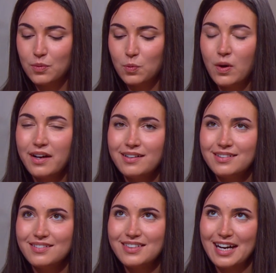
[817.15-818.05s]
one
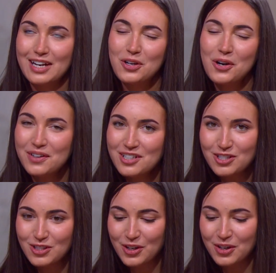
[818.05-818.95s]
that
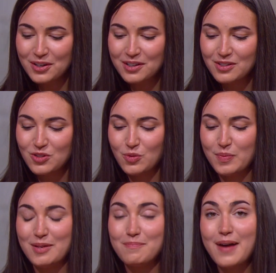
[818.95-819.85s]
encourages her to
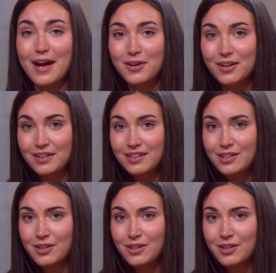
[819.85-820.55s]
be better,